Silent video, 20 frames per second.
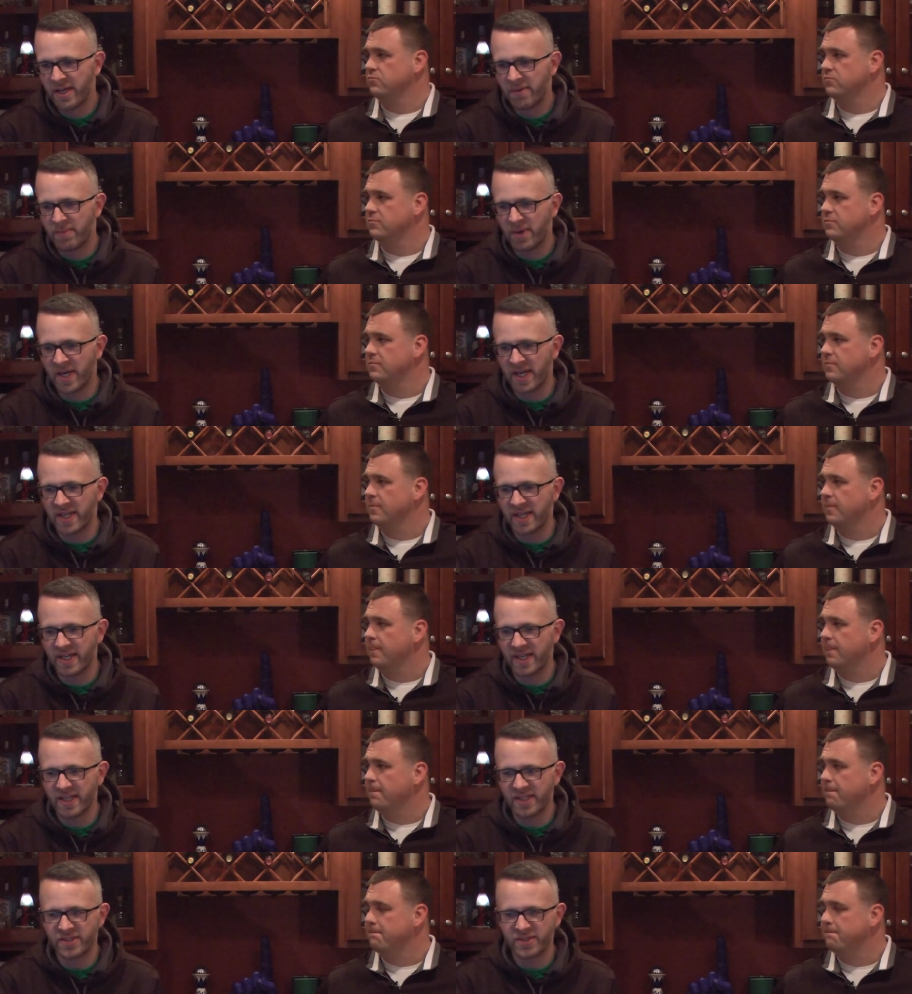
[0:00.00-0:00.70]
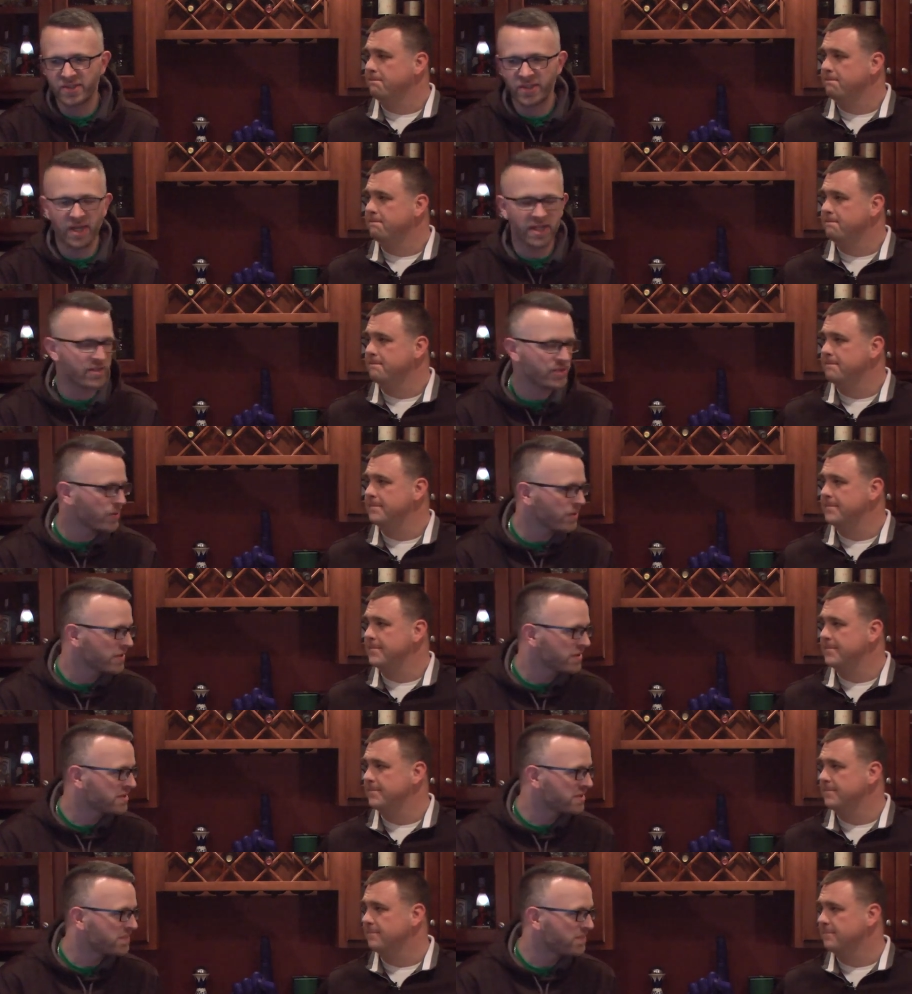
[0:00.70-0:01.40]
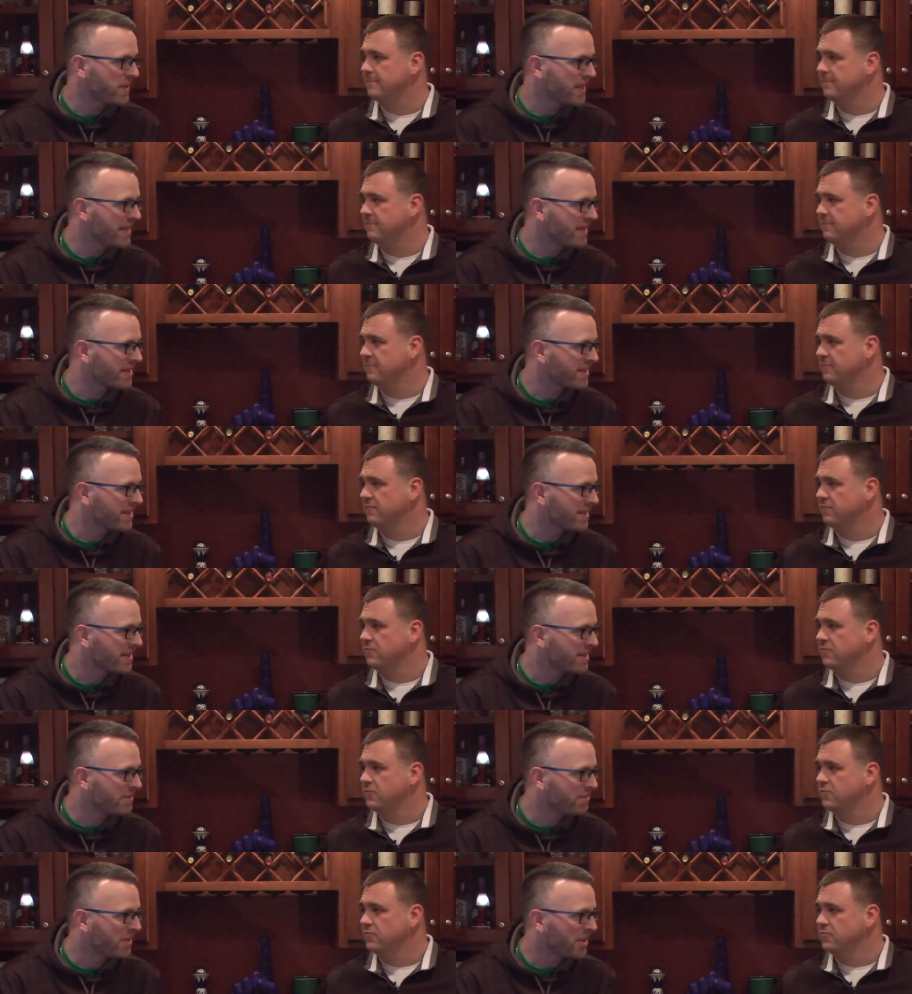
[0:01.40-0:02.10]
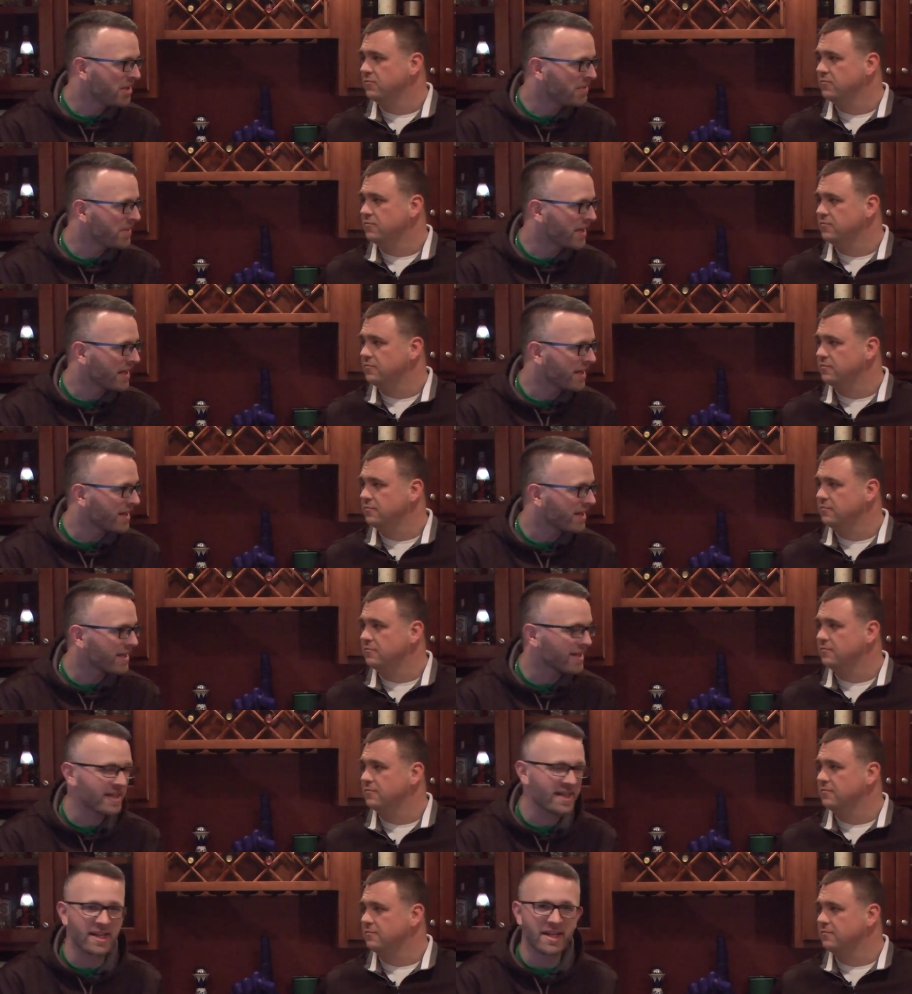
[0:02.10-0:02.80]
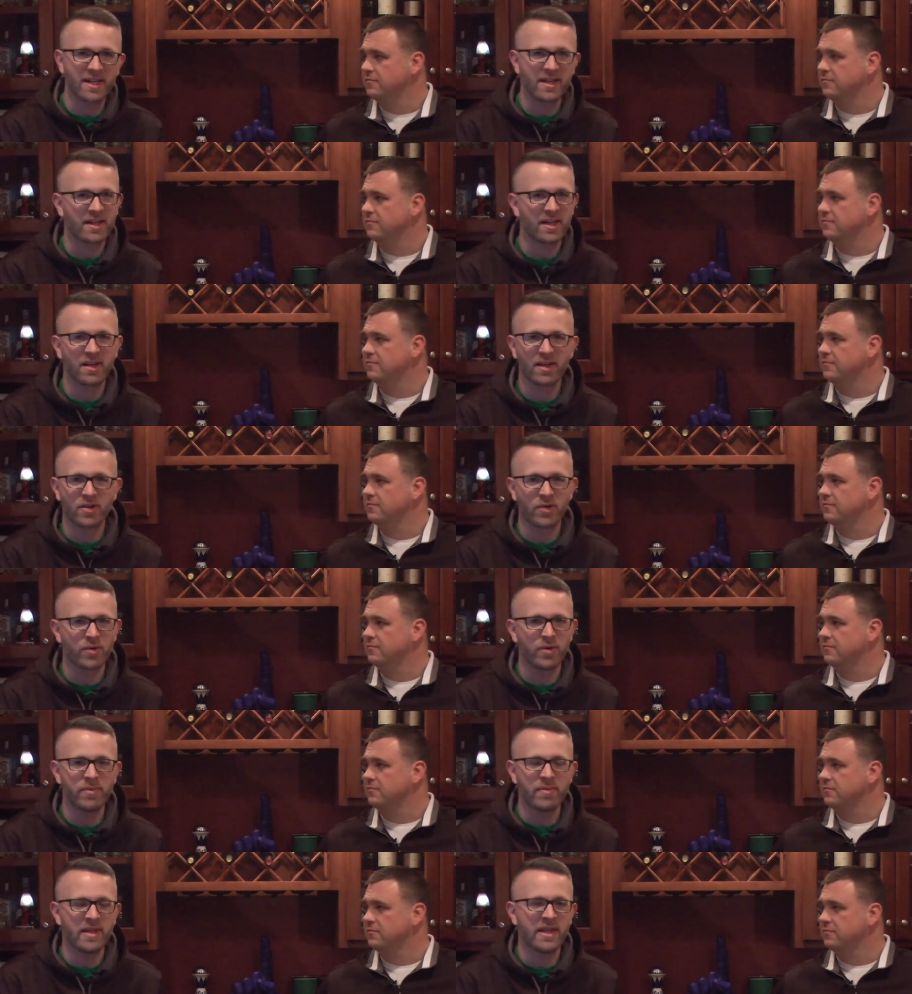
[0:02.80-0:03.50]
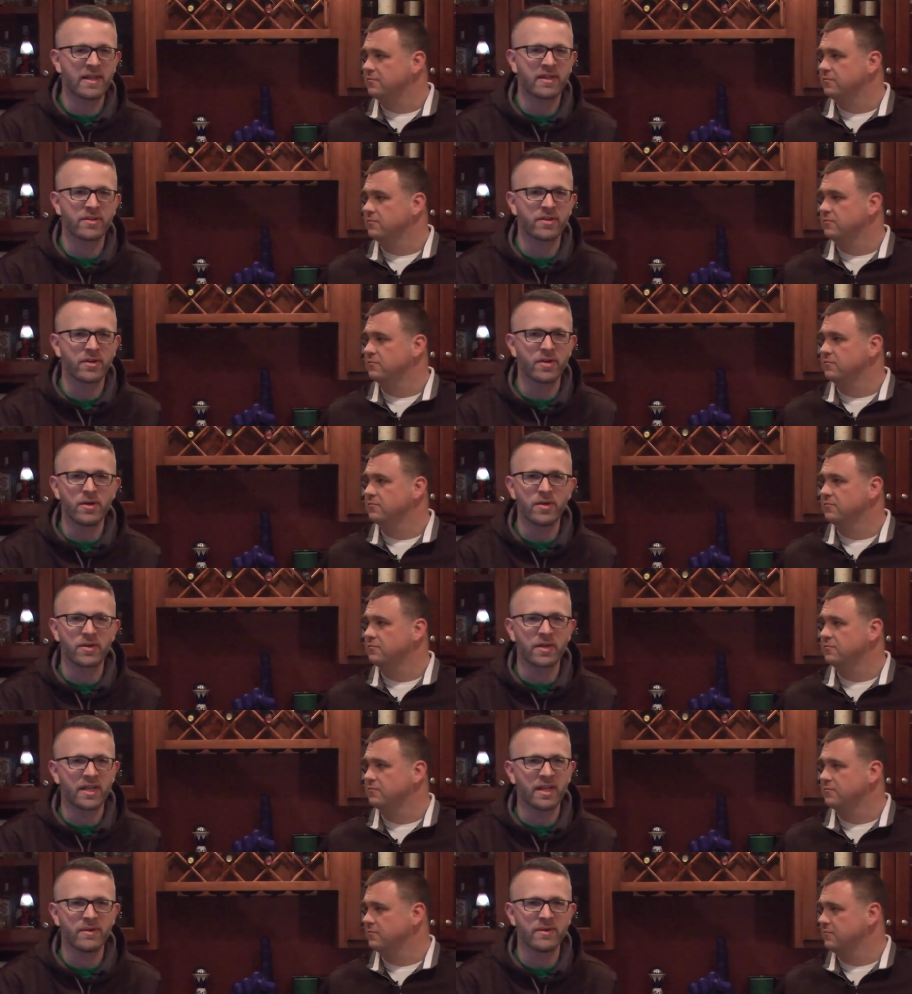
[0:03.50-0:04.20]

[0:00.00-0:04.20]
Speaker 1: but Jordan Spieth in the Millie Maker, criminally underowned.